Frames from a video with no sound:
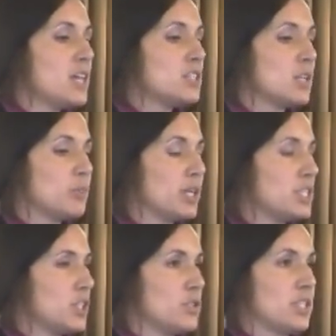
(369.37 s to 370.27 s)
simply
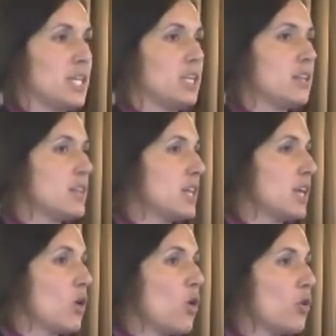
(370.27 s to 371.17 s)
choosing
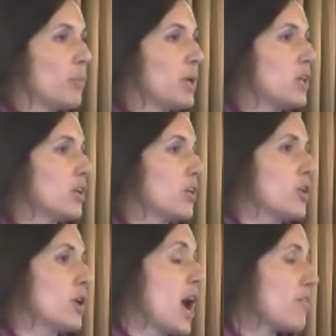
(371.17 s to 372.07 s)
the whole milk
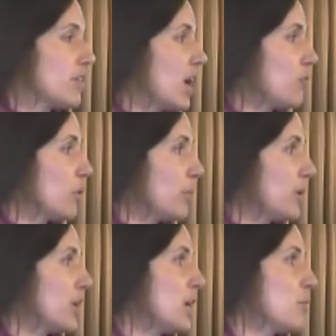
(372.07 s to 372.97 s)
or half and half
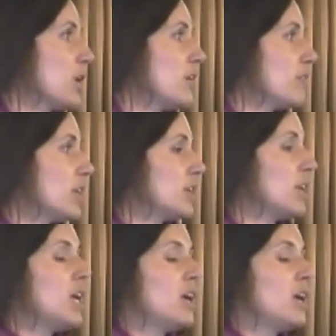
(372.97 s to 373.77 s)
whipping cream or even